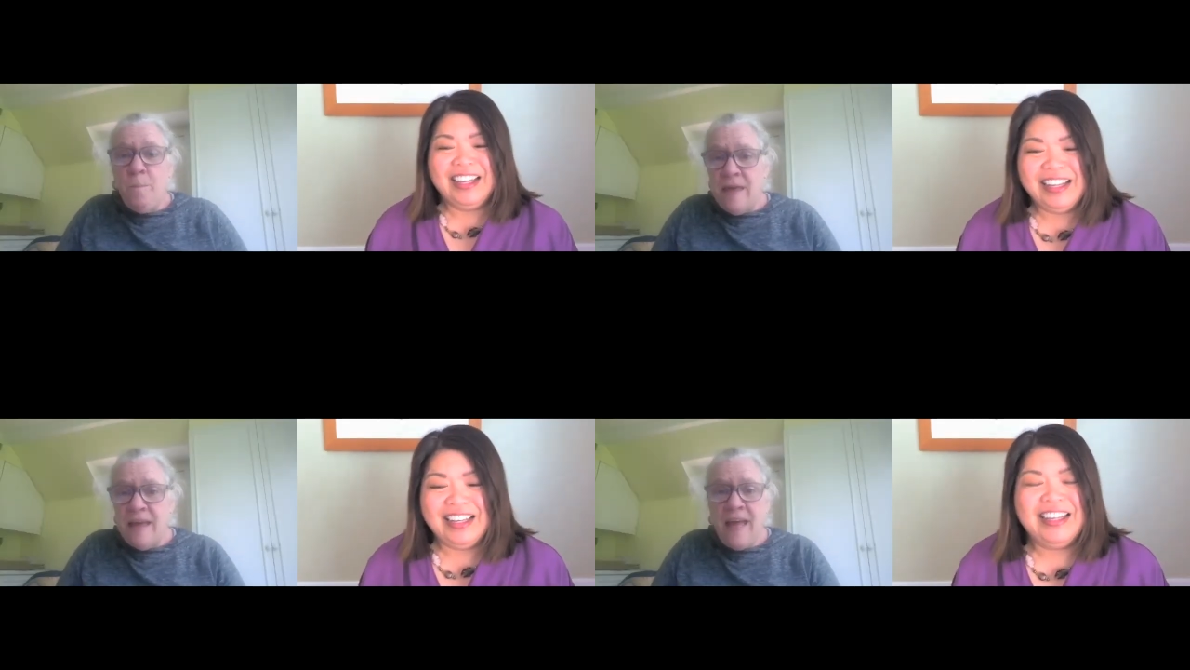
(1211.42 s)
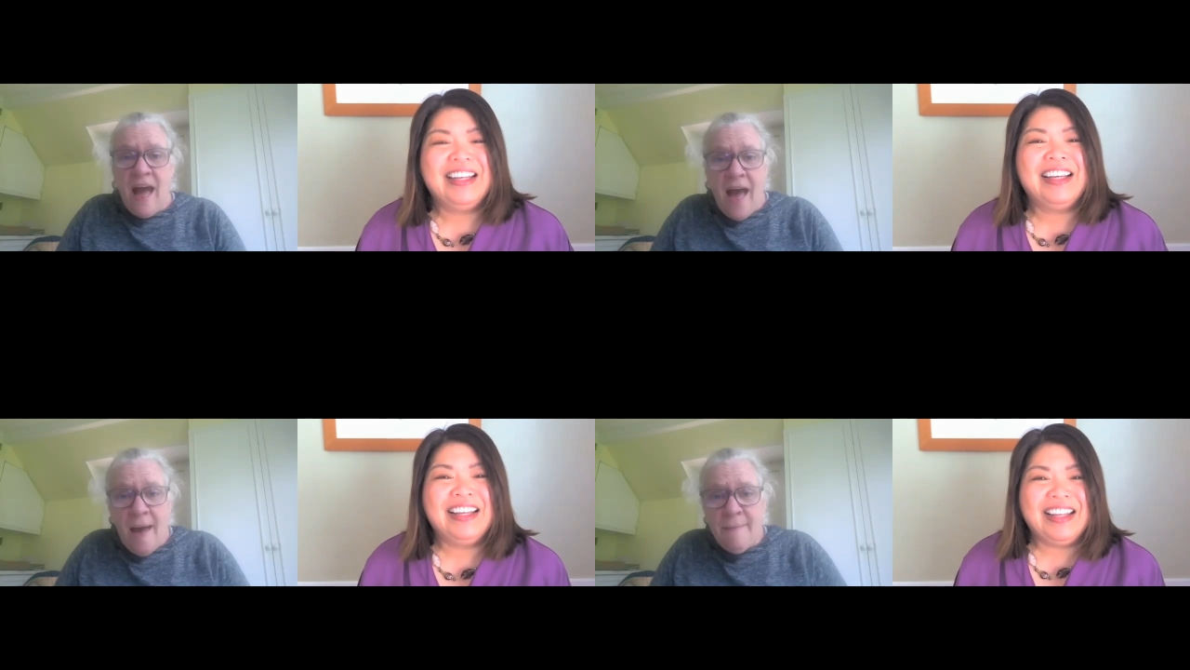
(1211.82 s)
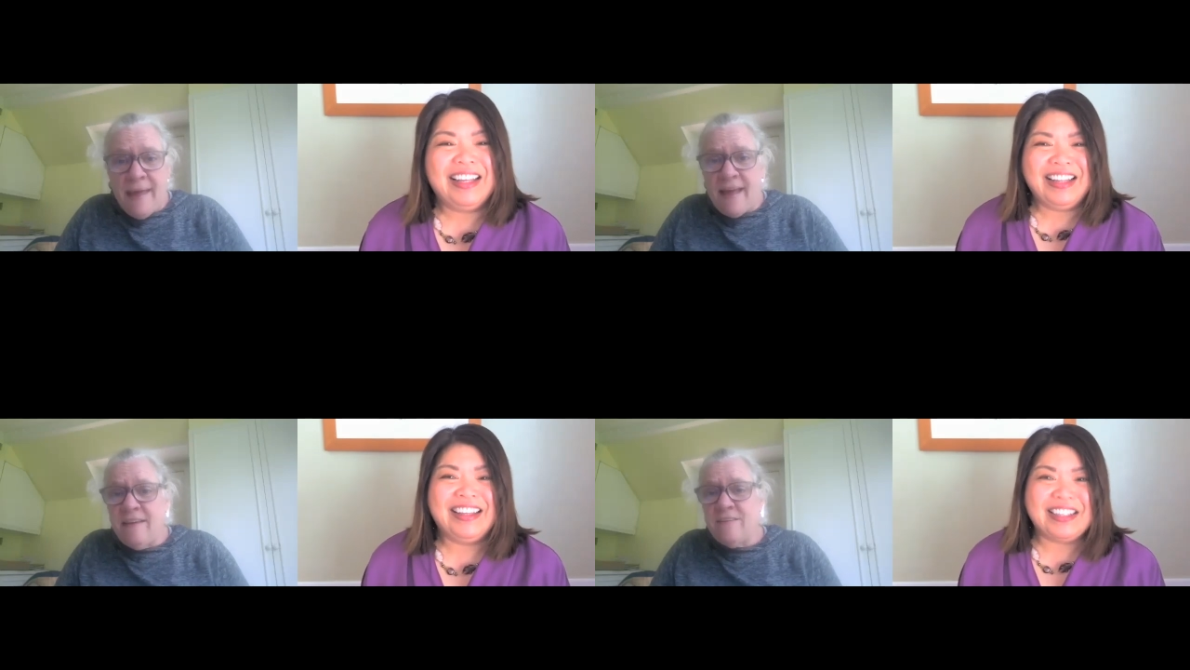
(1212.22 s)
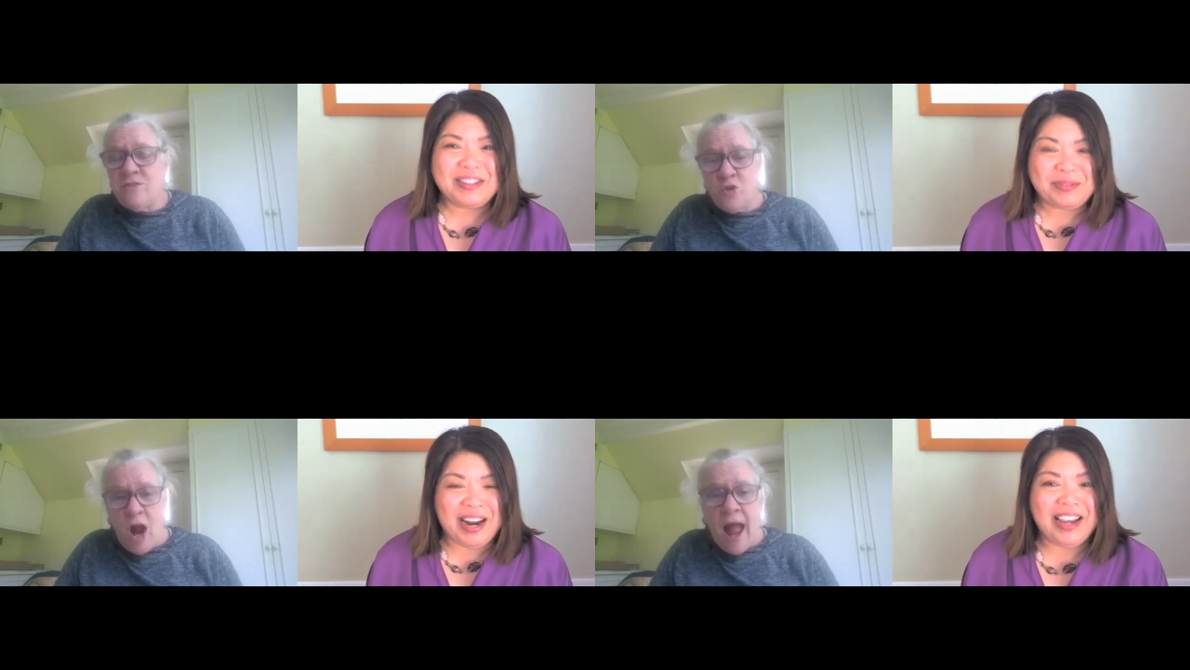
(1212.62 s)
Speaker 1: big comic
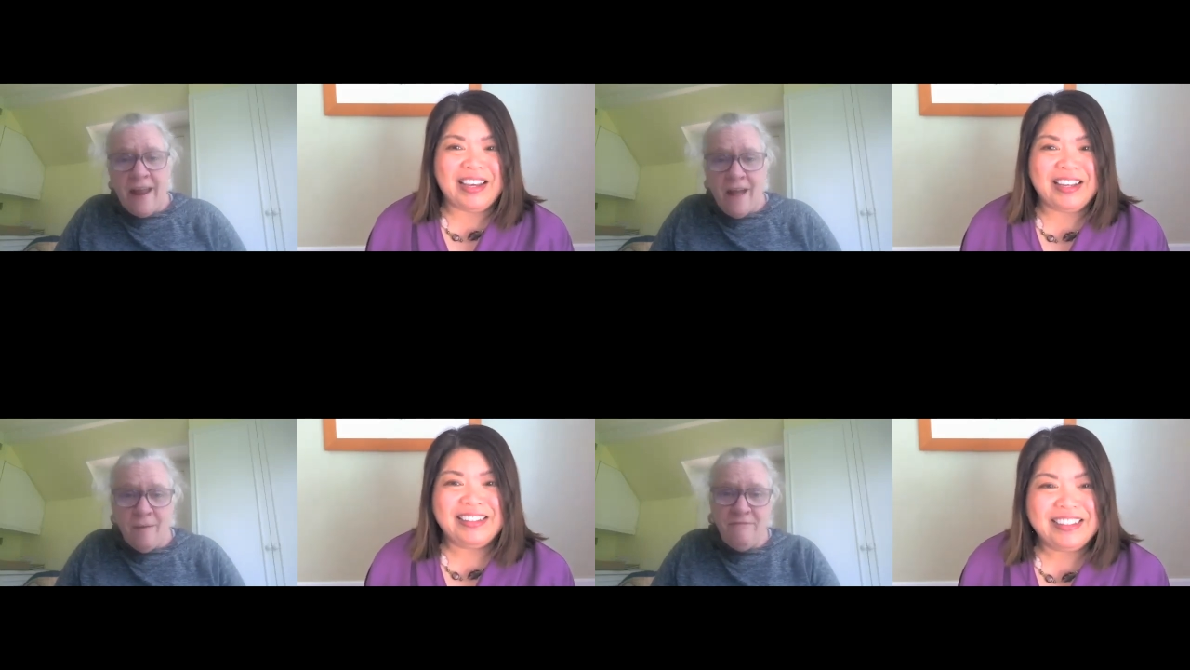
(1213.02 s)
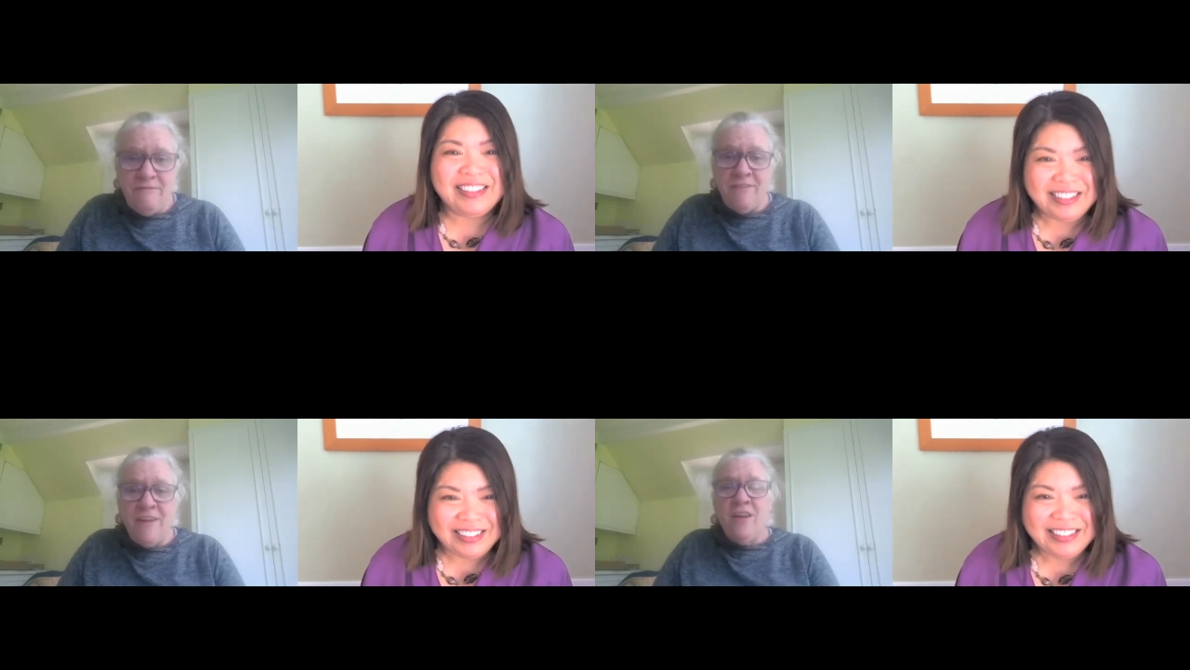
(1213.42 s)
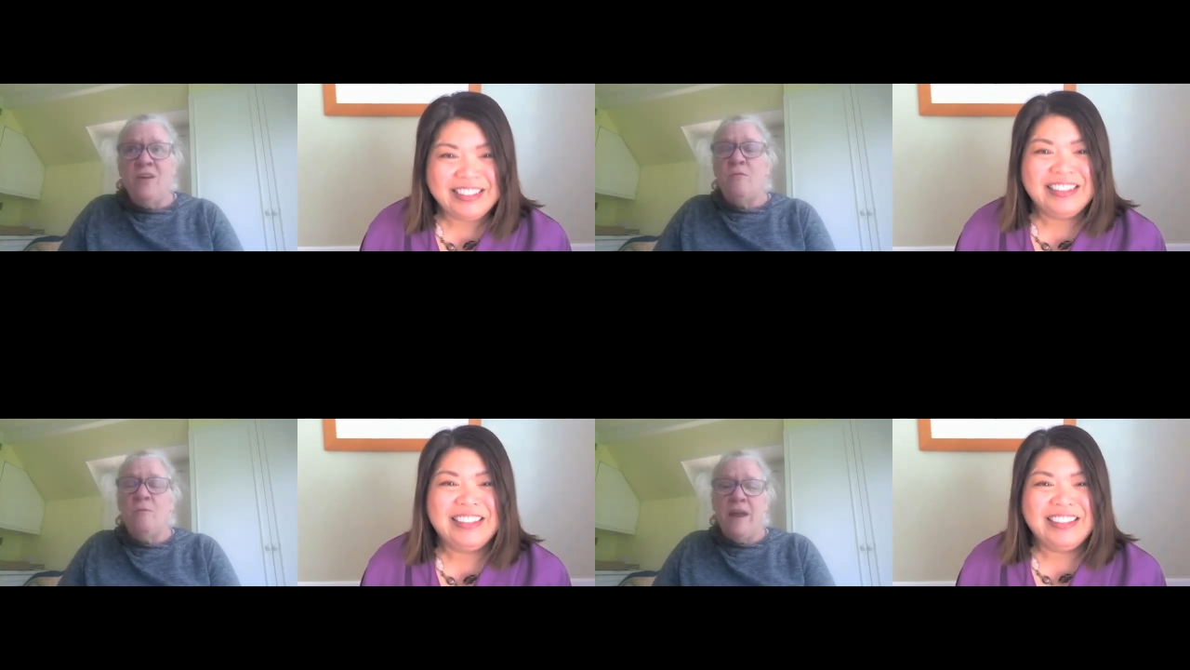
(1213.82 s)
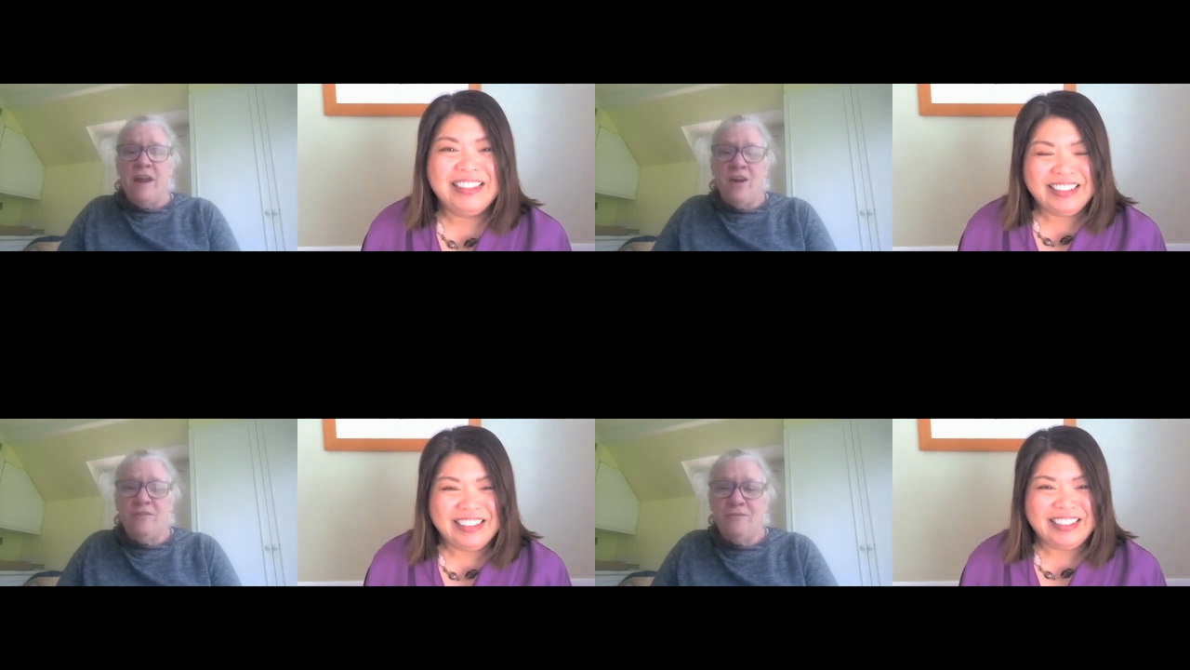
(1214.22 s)
that's right
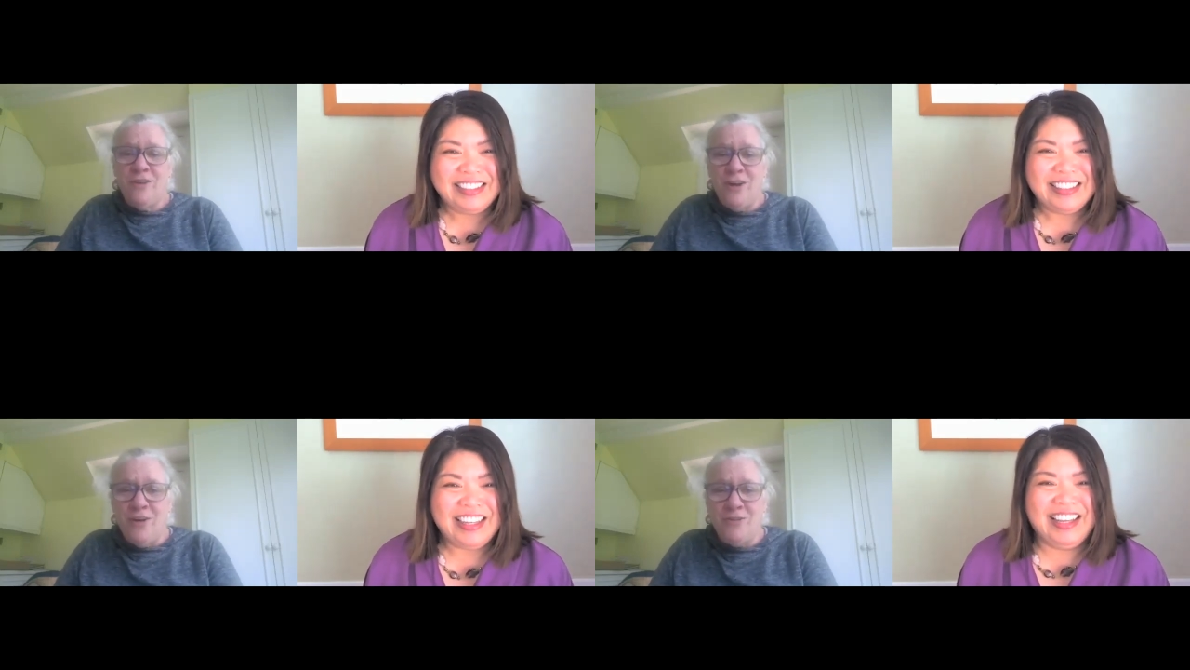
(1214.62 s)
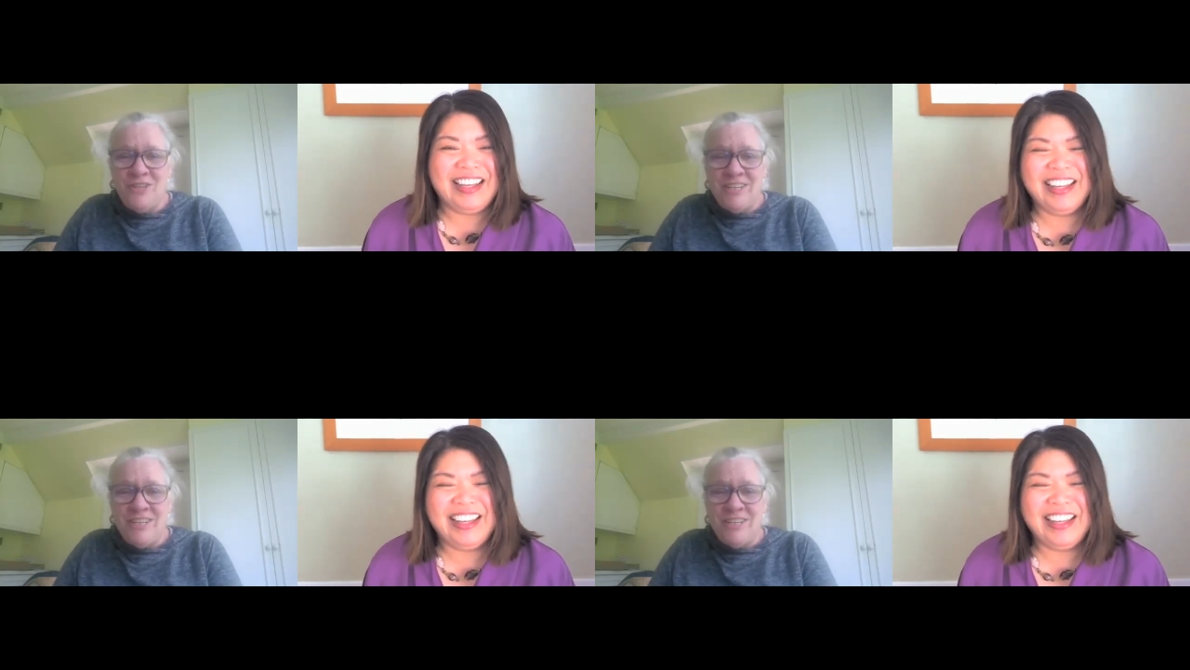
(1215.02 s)
where you know she